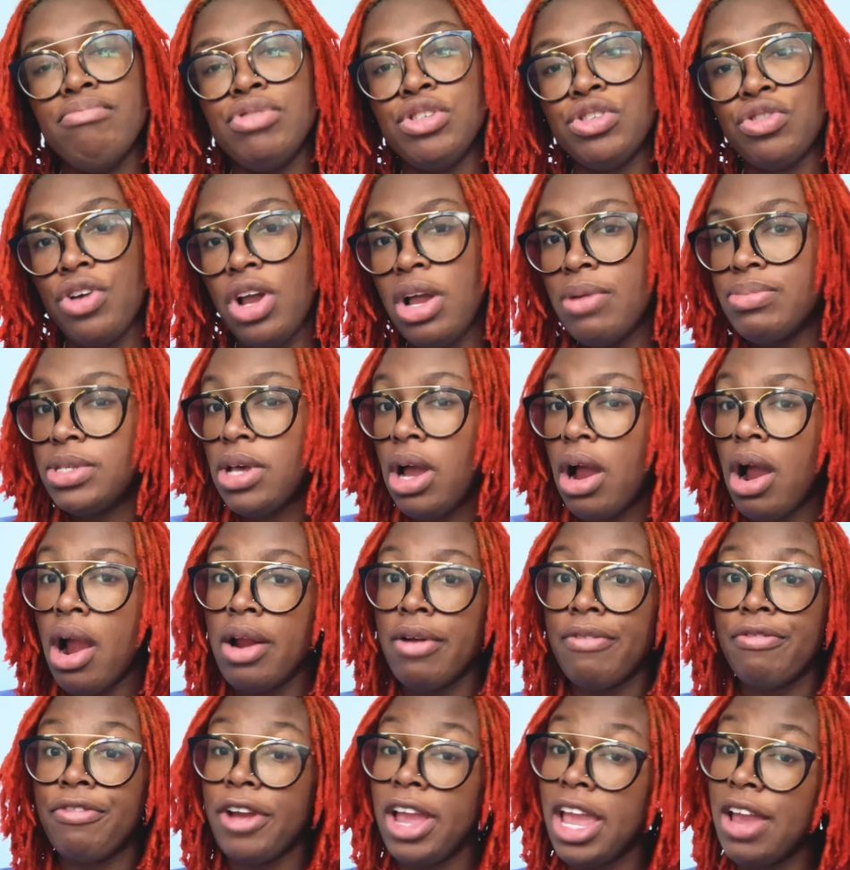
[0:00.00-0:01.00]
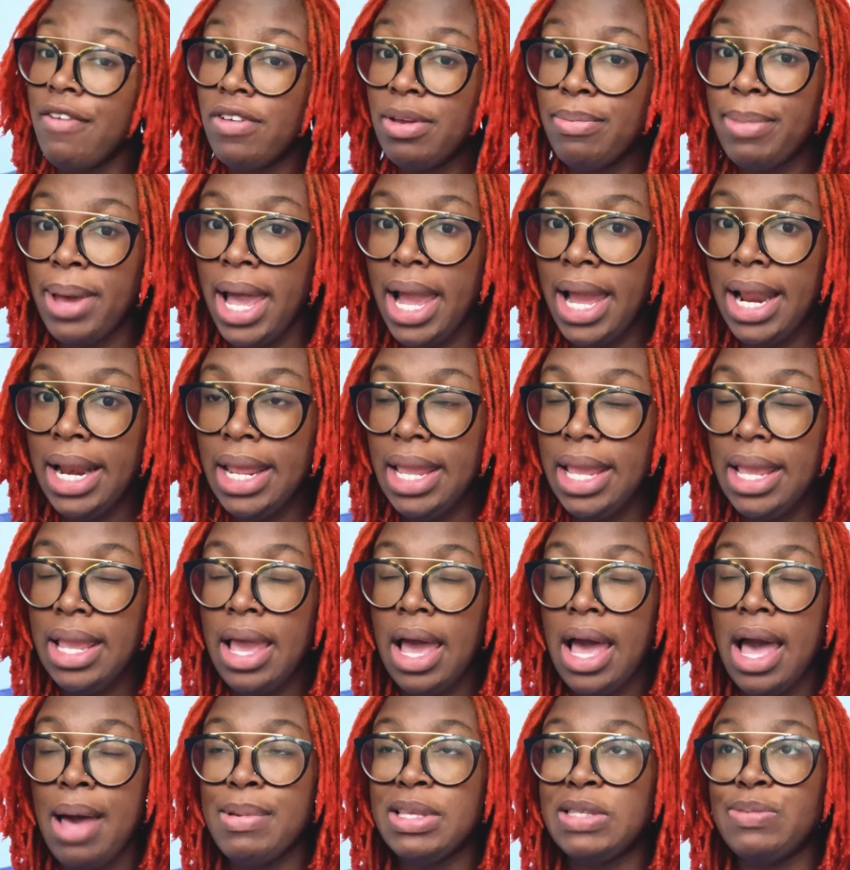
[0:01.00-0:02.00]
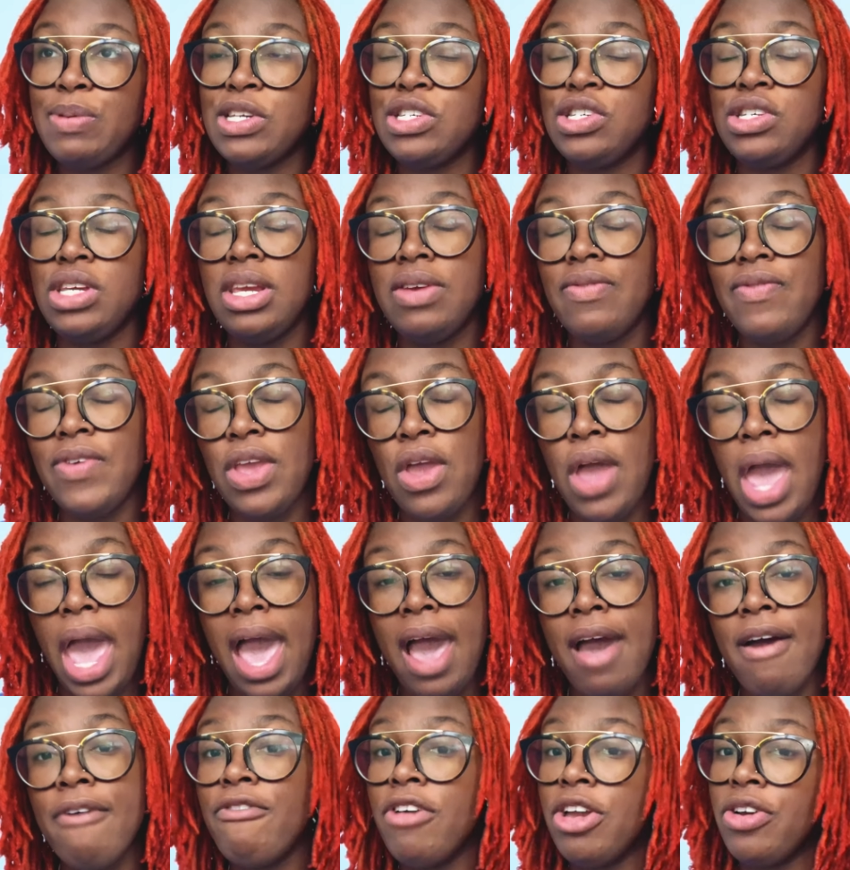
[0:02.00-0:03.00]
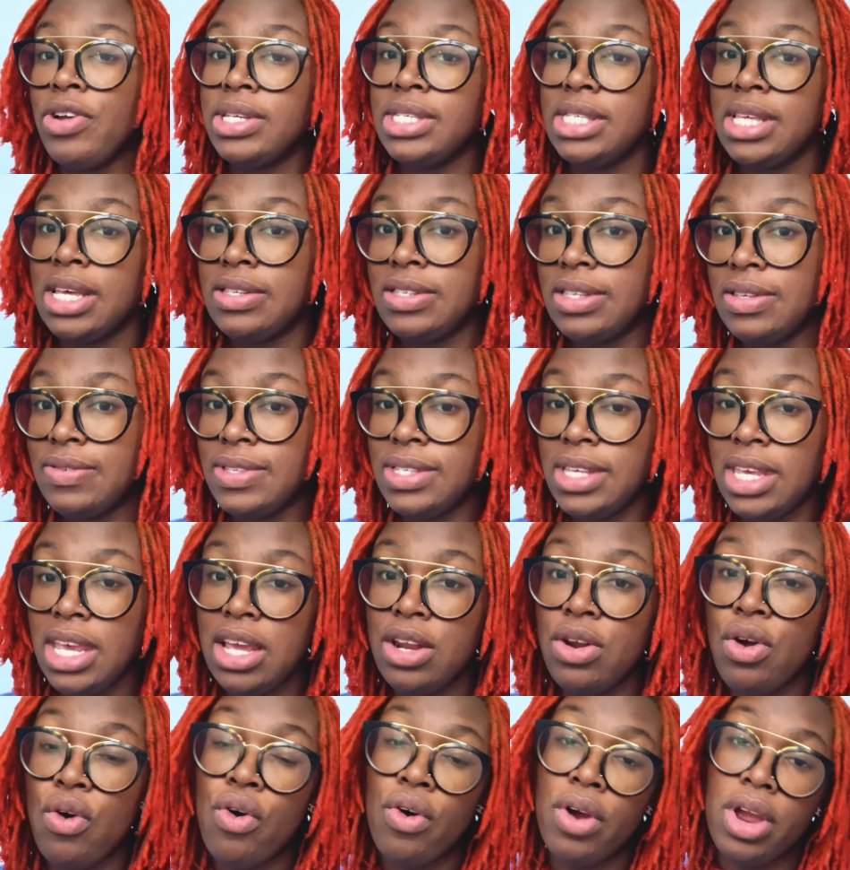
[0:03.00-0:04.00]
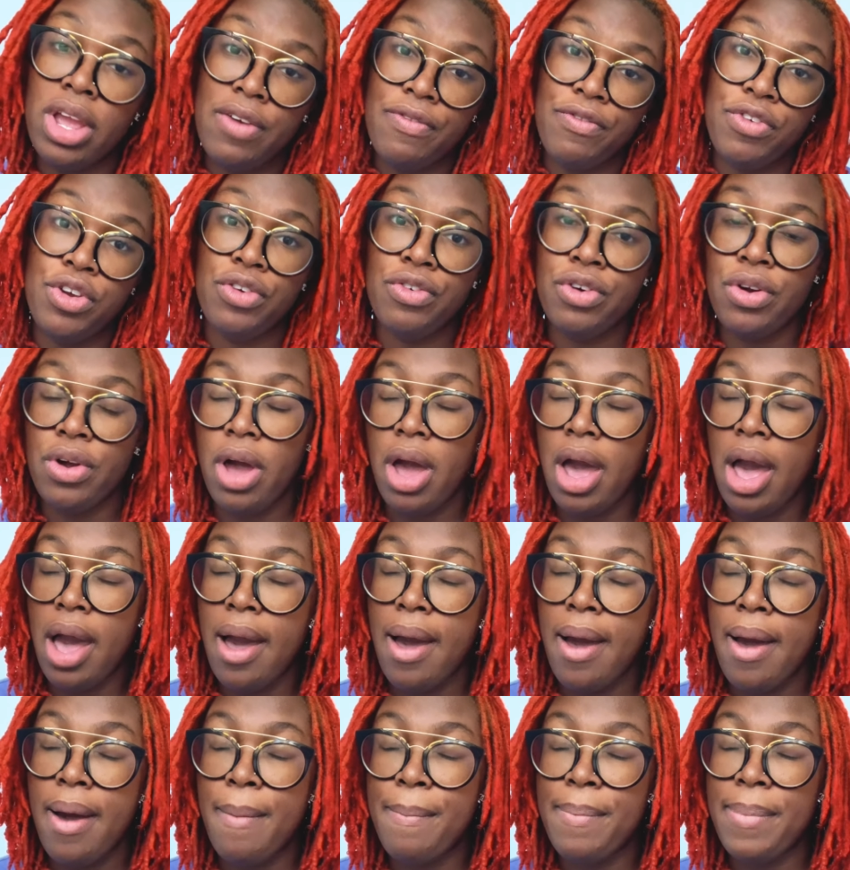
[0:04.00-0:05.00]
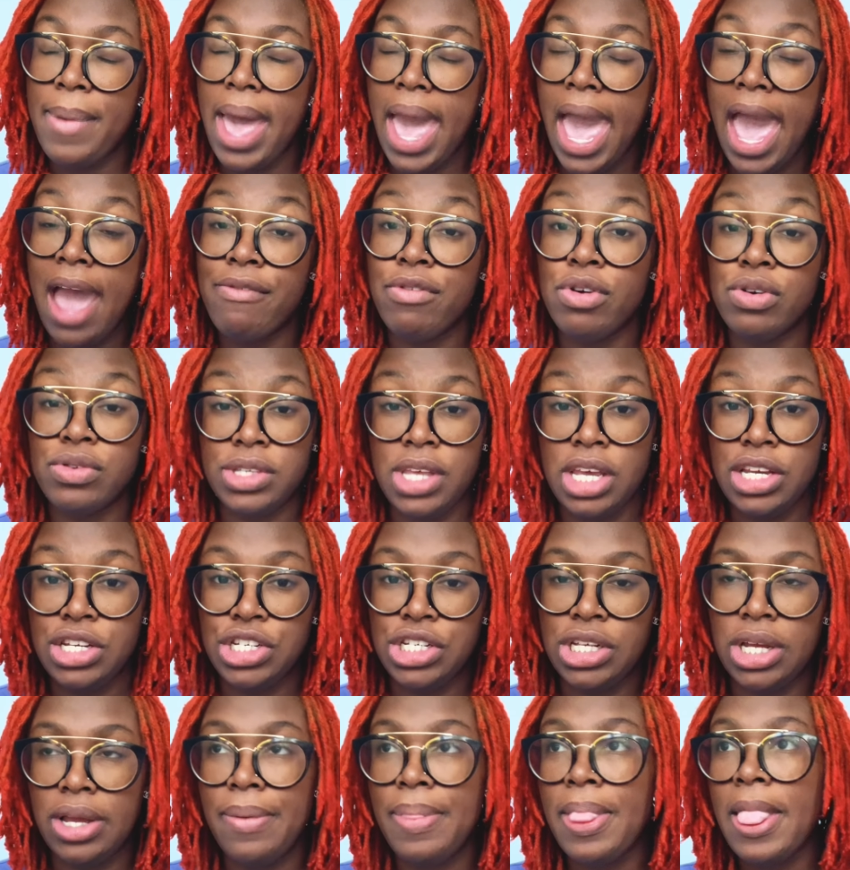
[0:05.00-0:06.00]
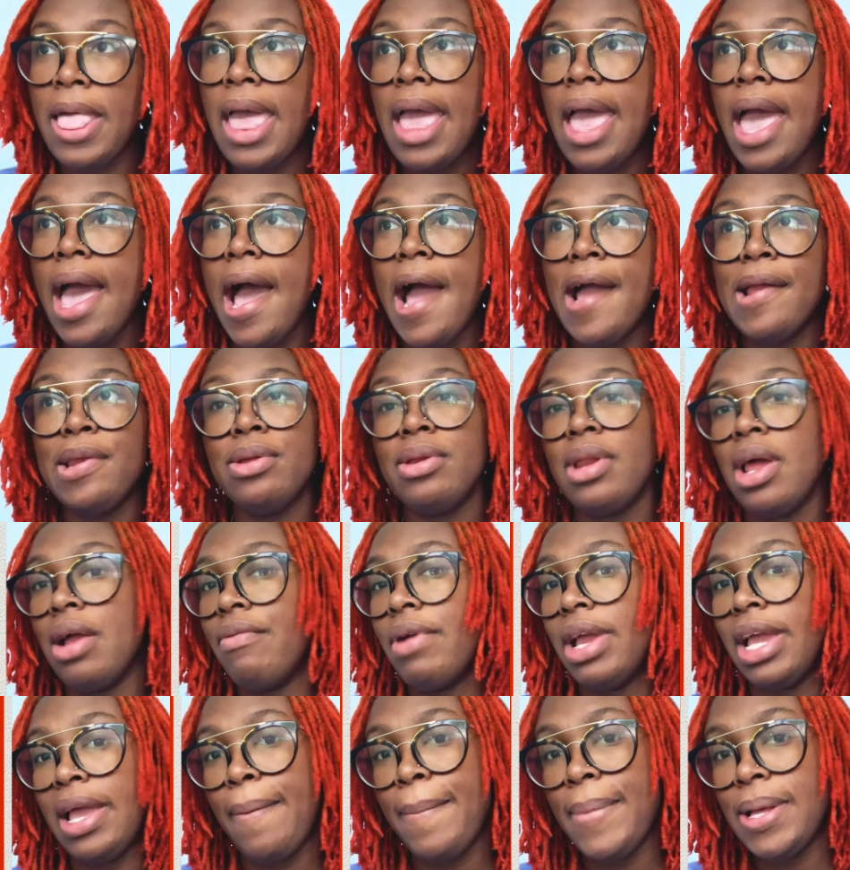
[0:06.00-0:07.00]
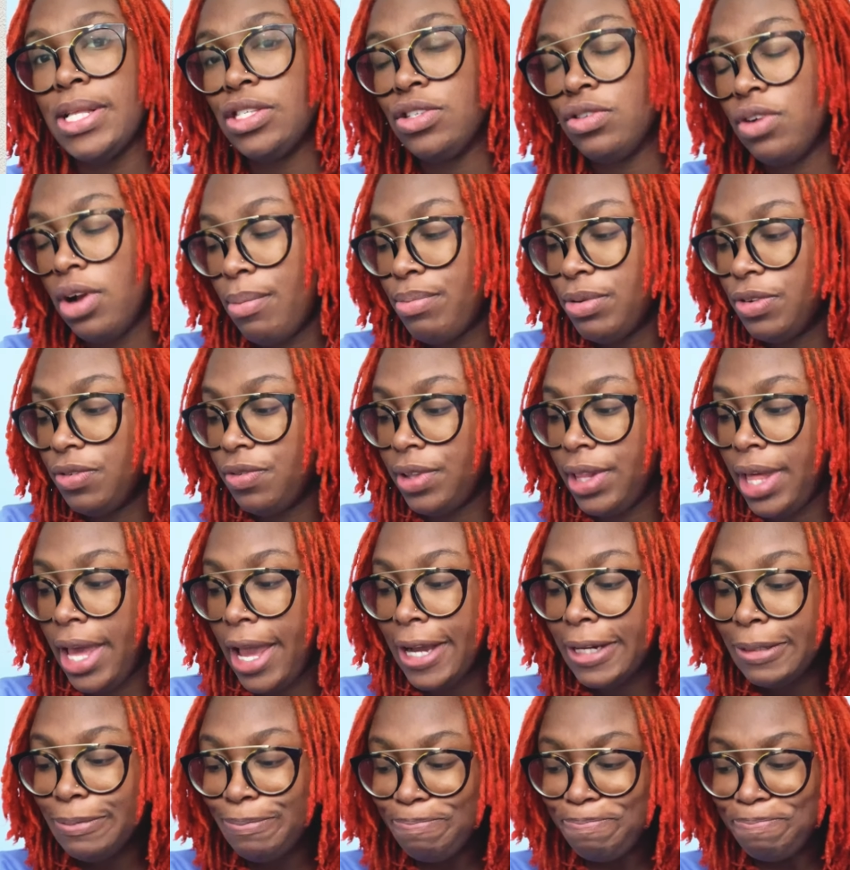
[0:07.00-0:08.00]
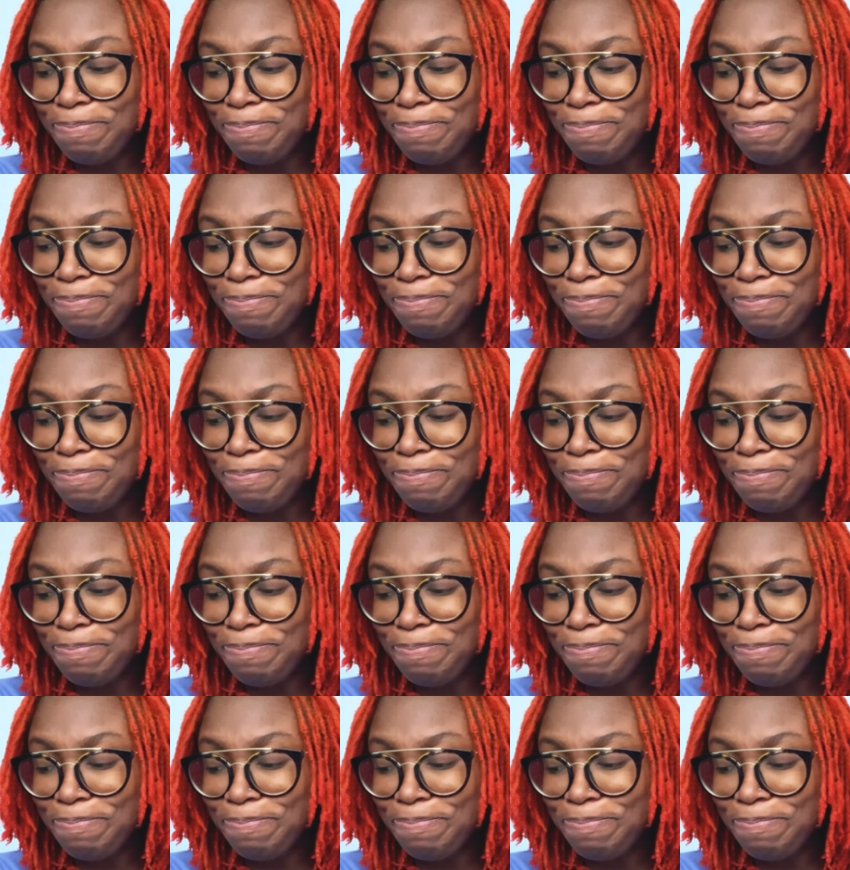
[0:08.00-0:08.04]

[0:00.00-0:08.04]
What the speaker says: Scrubs aren't for everybody, especially if you have very sensitive skin or if you have rosacea. I do not recommend scrubs for that.